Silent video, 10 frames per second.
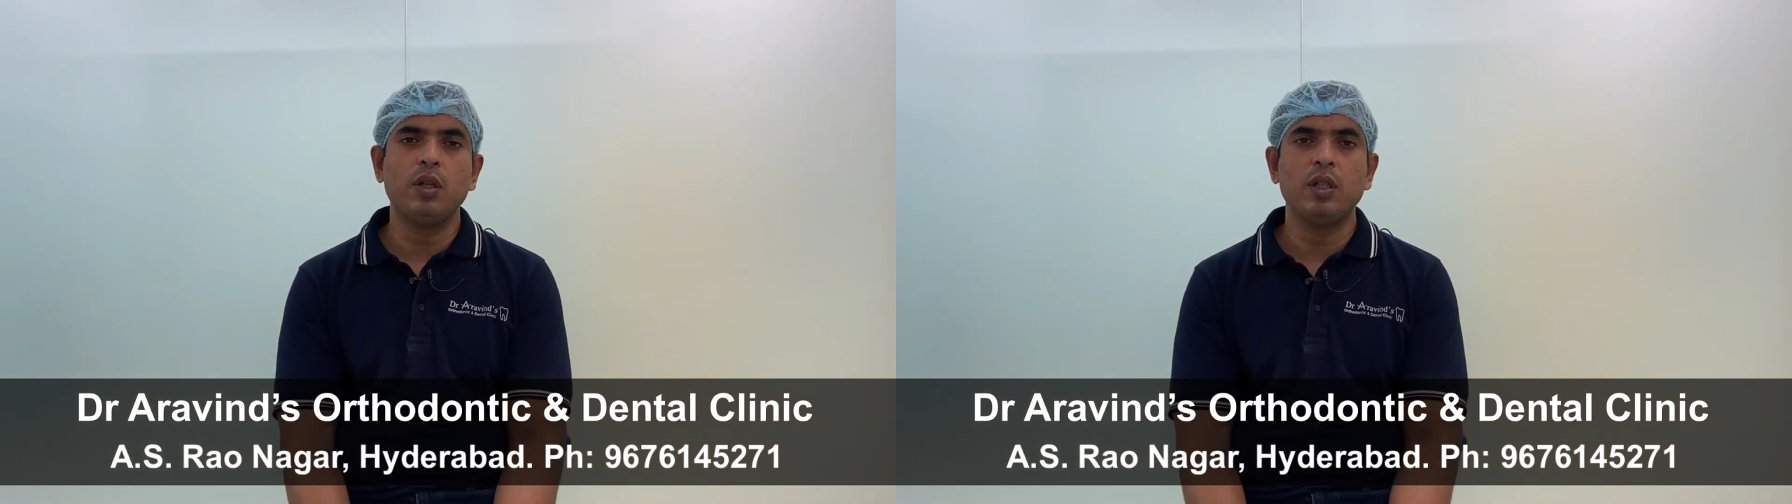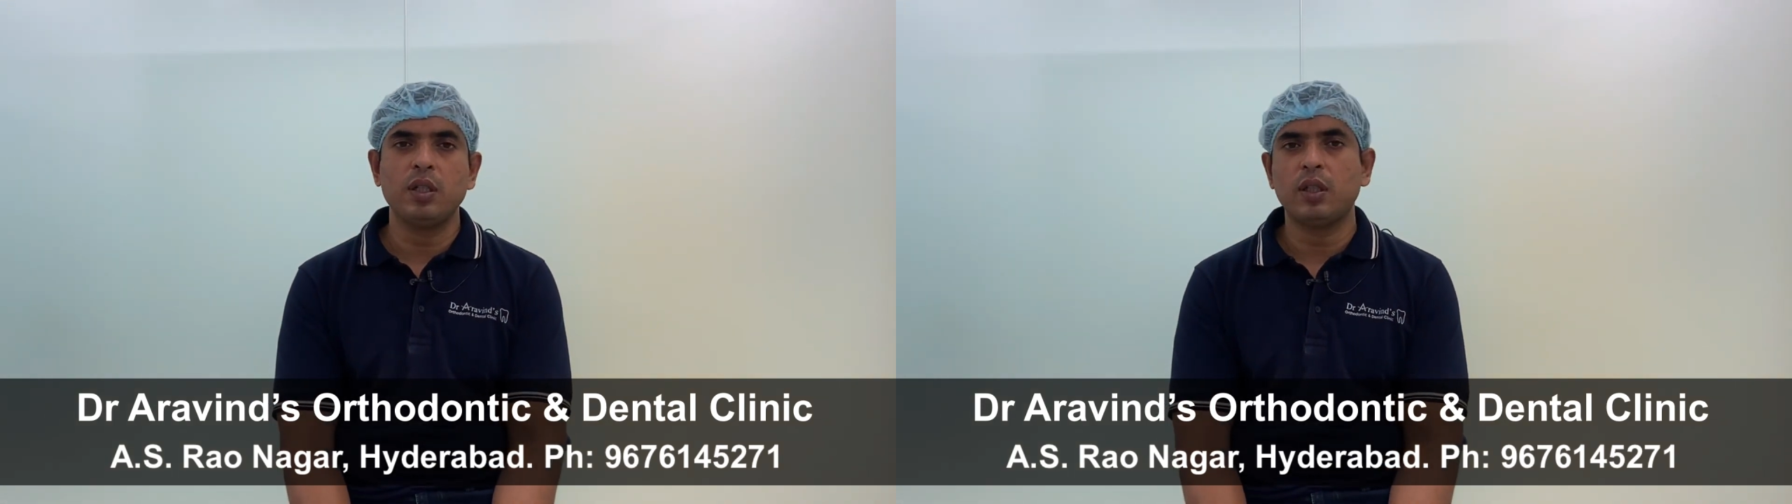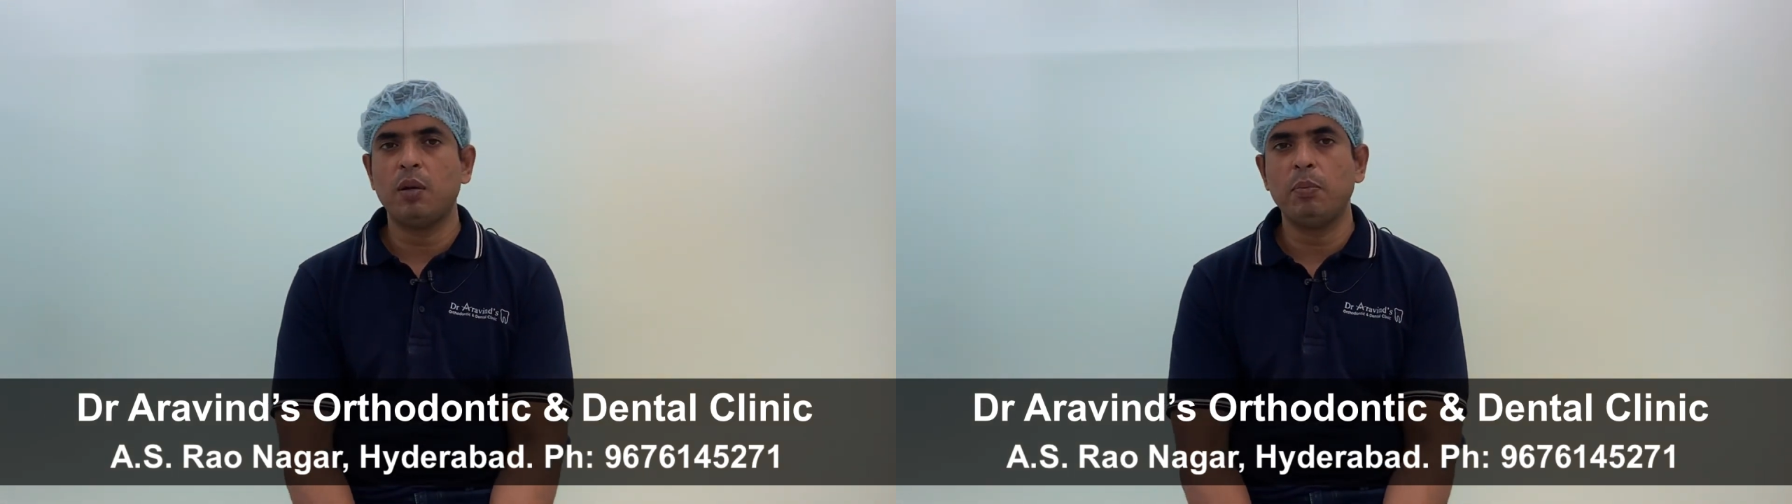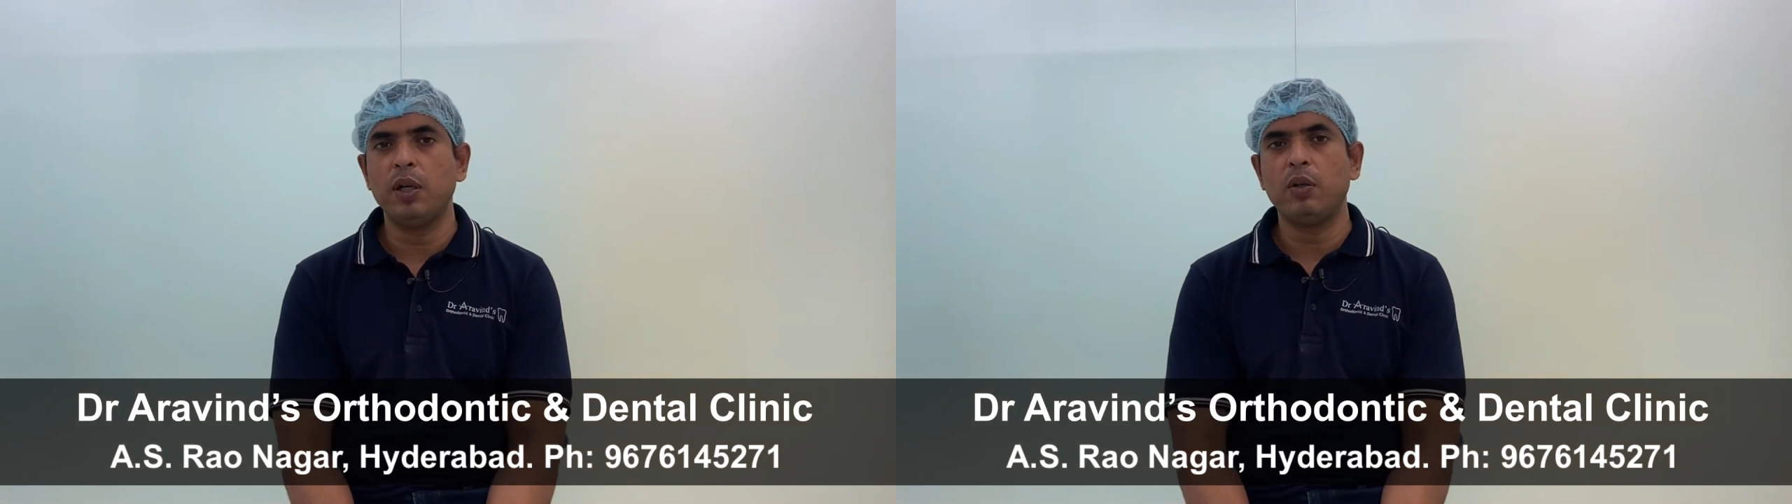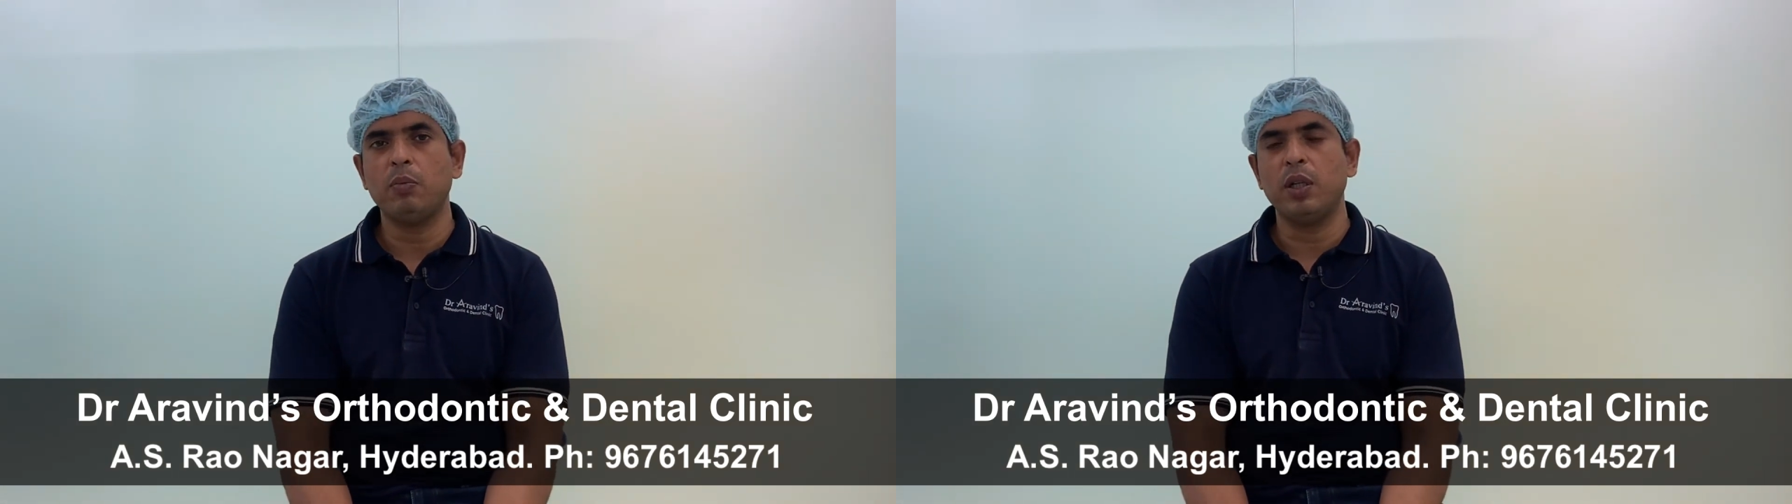results
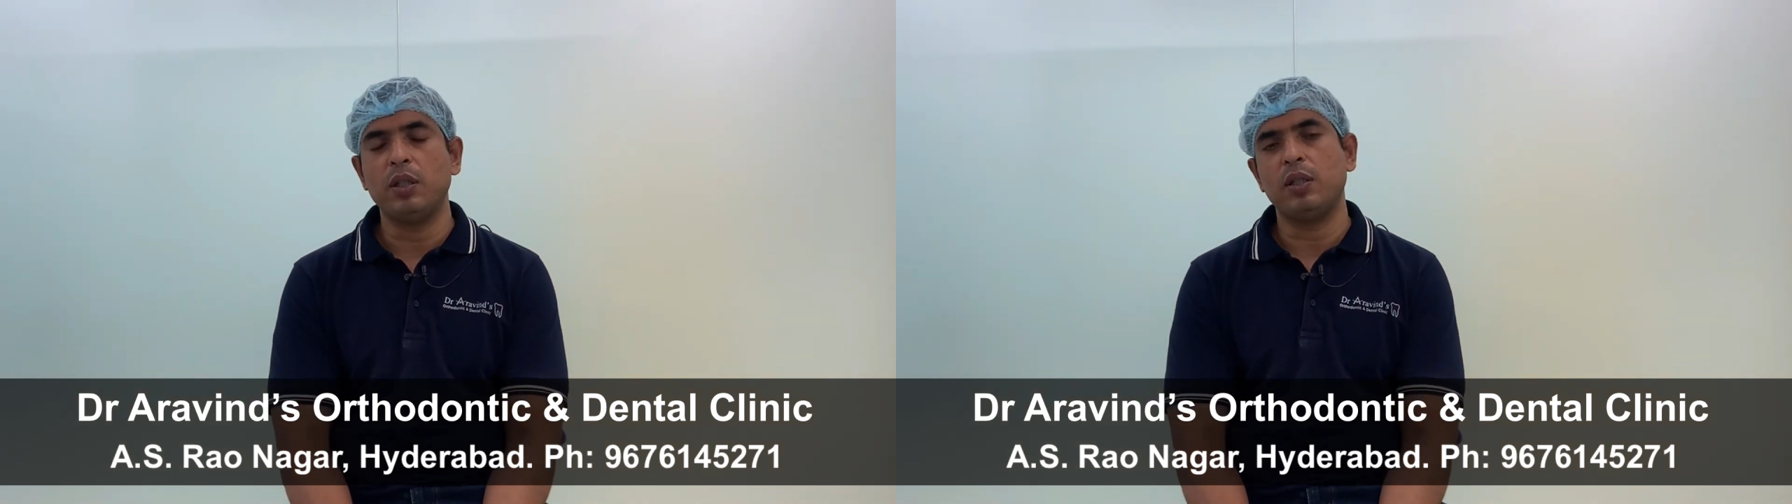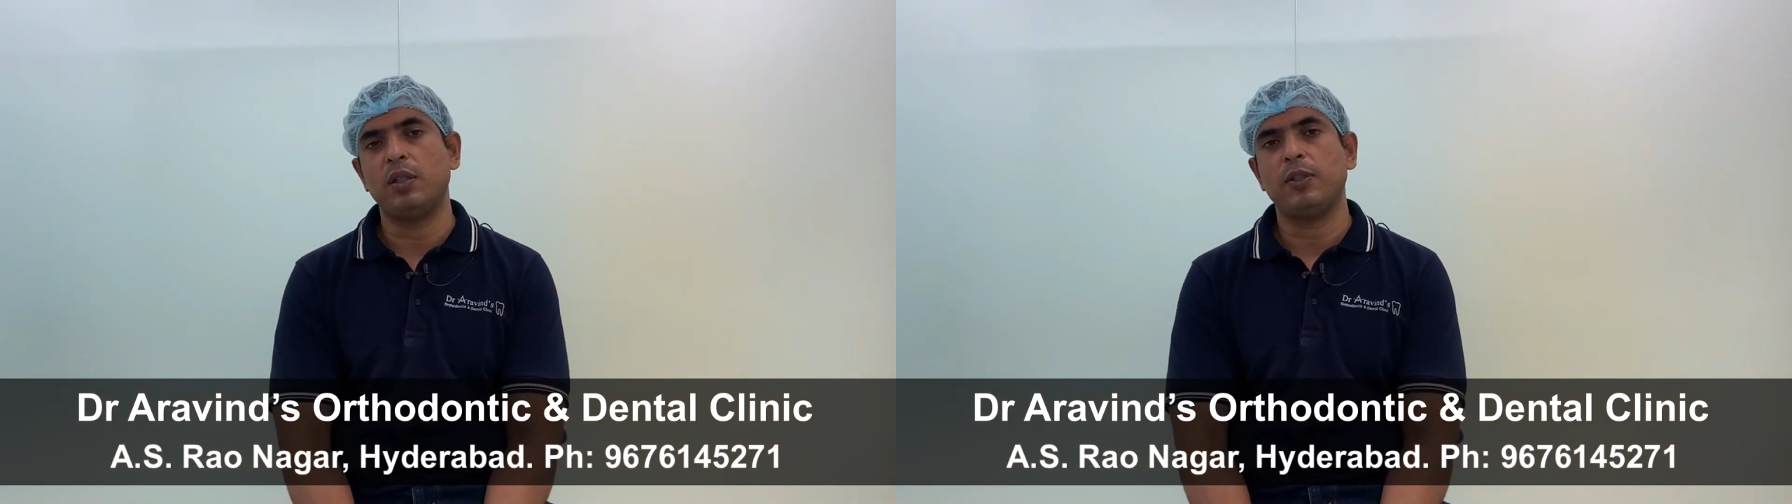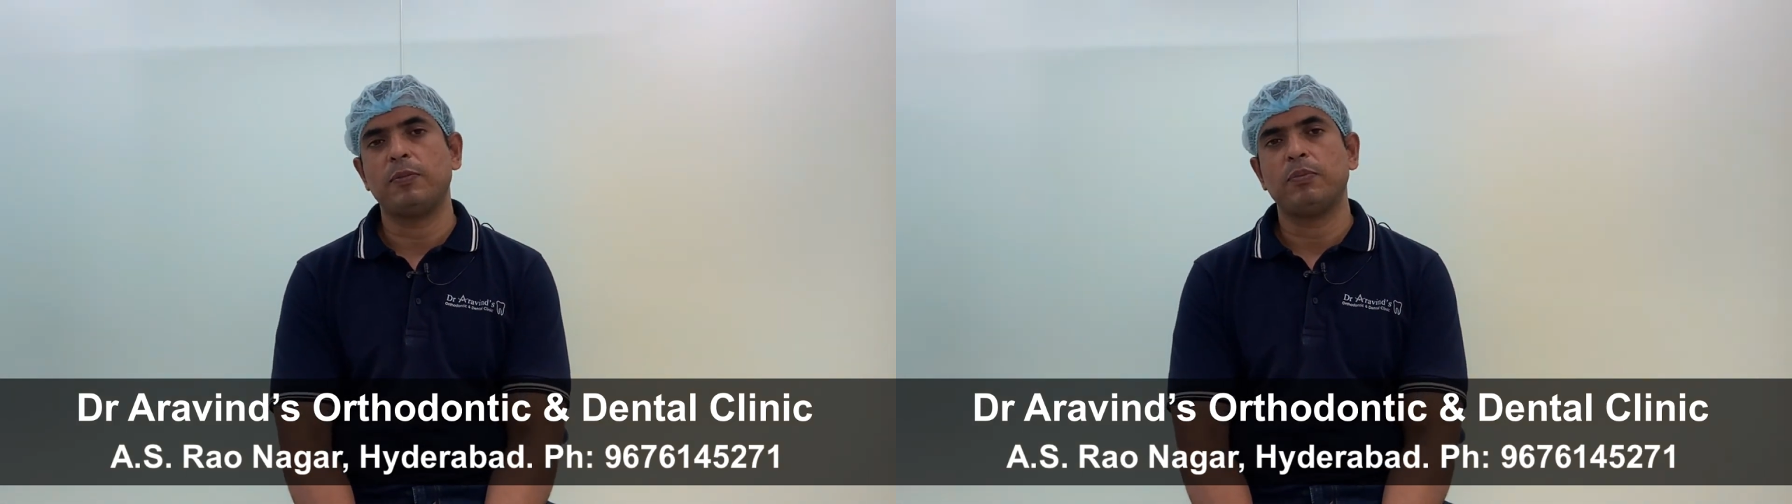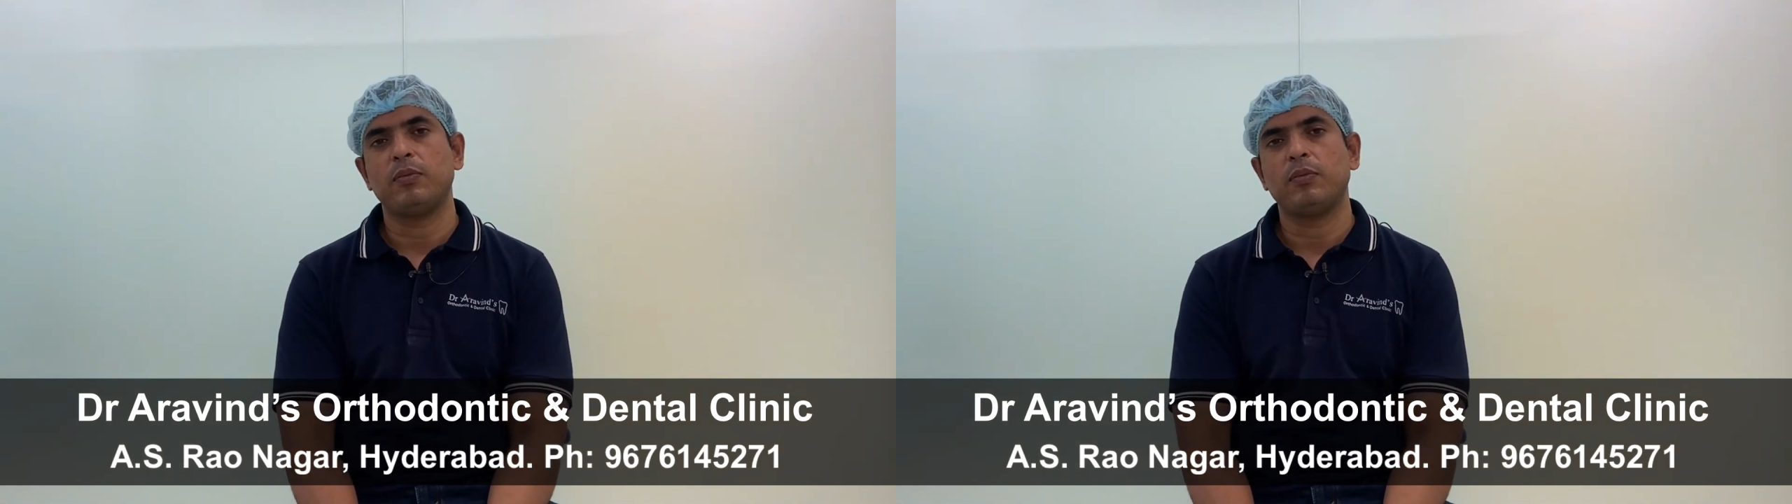compared to braces.